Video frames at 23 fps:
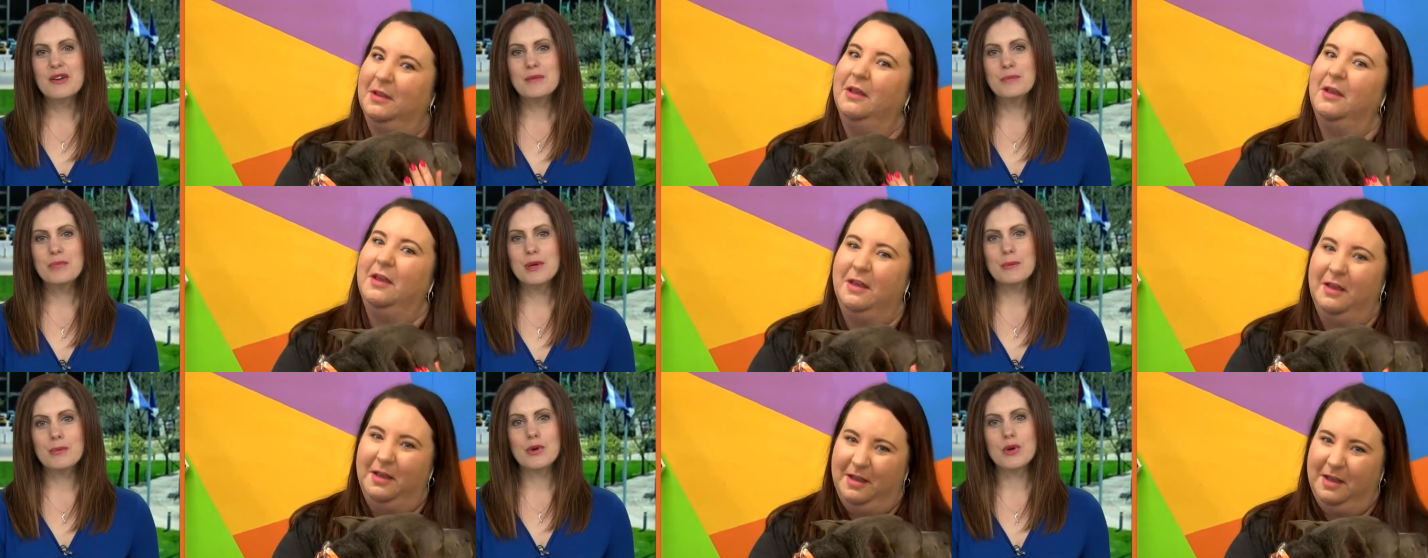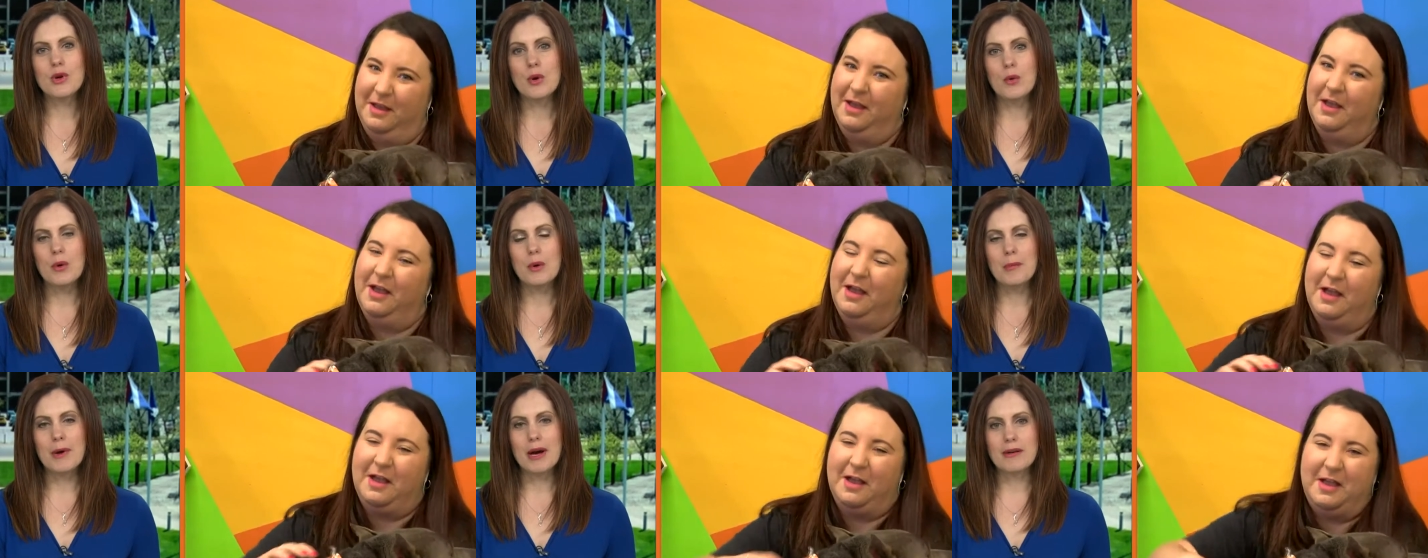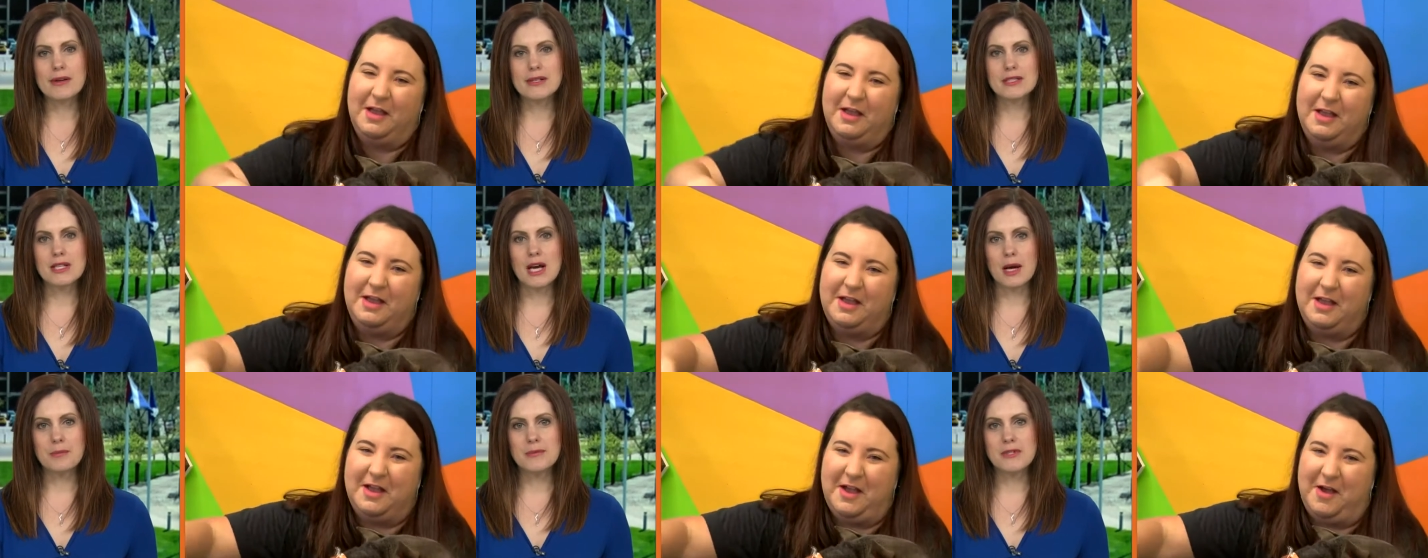Speaker 1: can people go
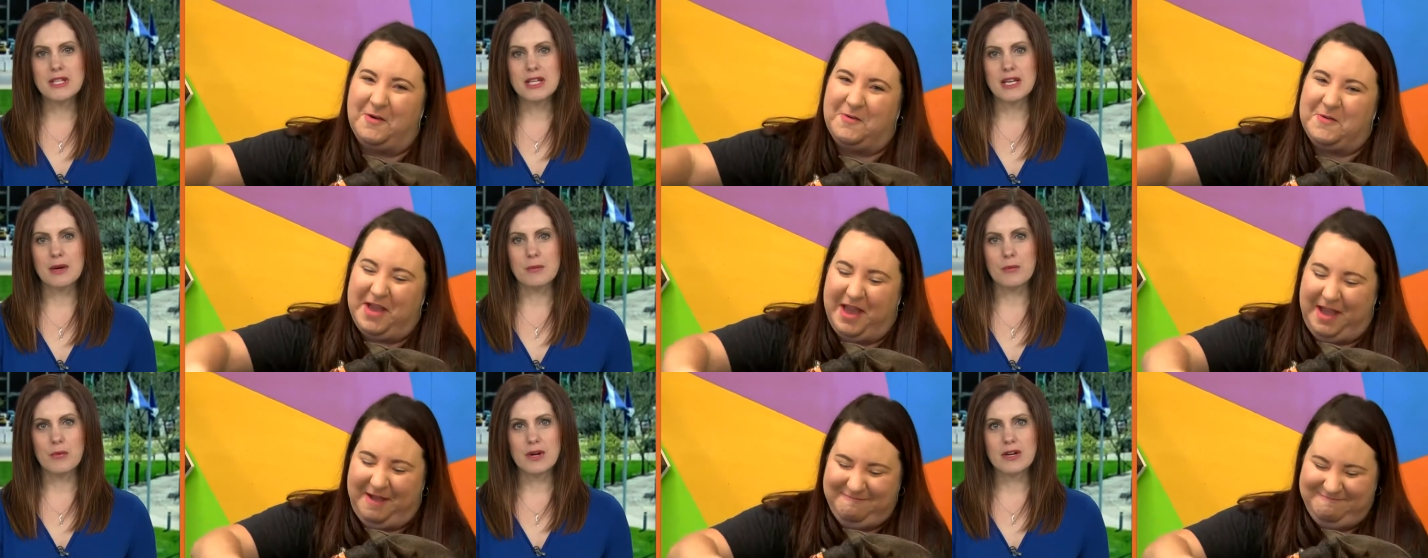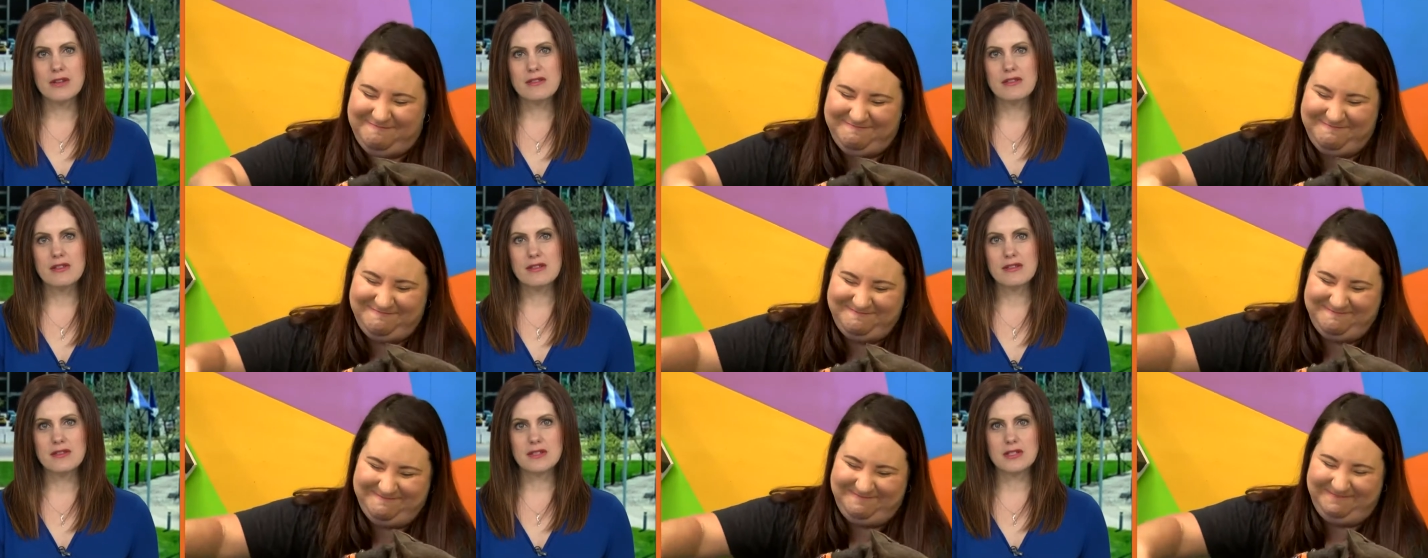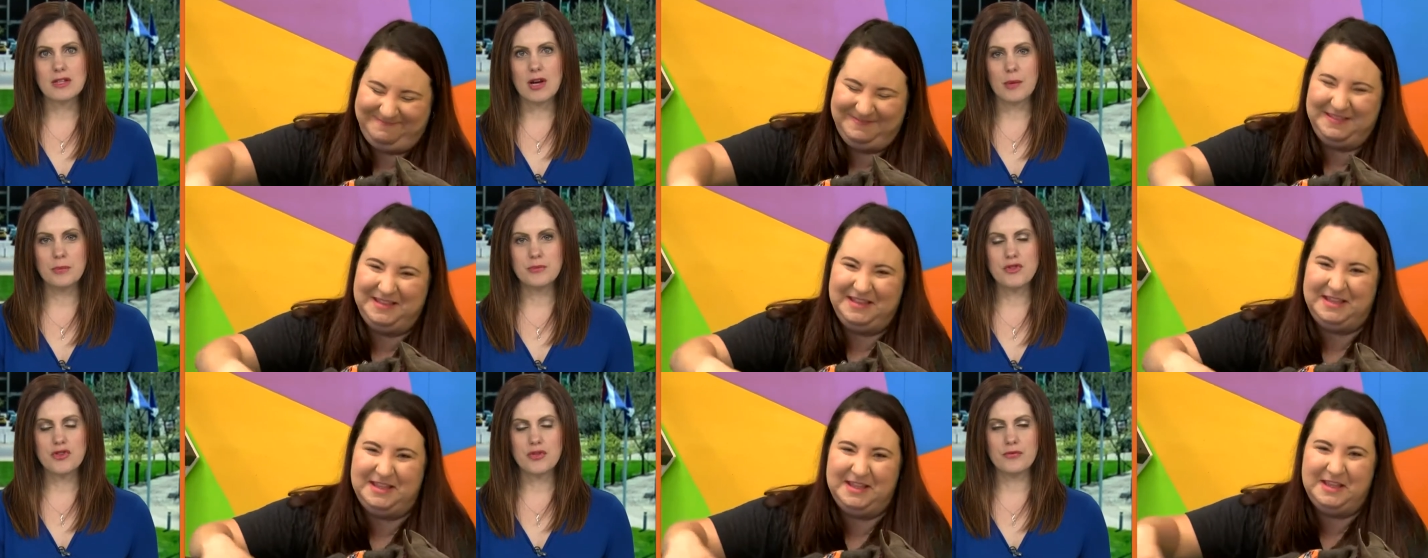about adopting him? What is his
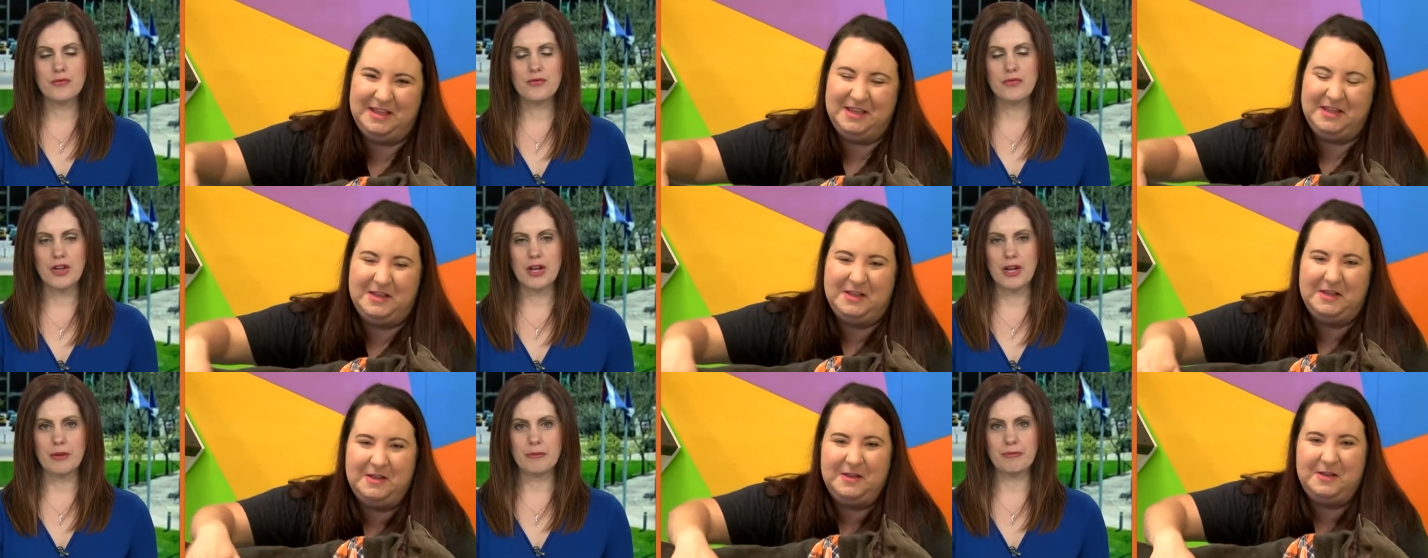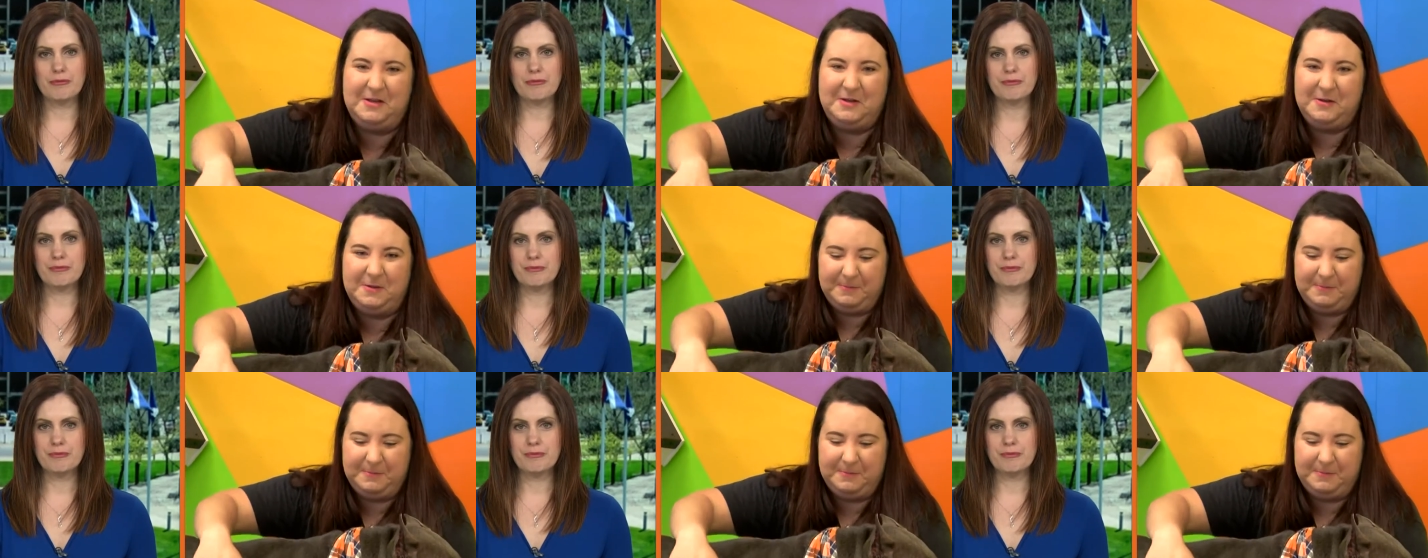adoption fee?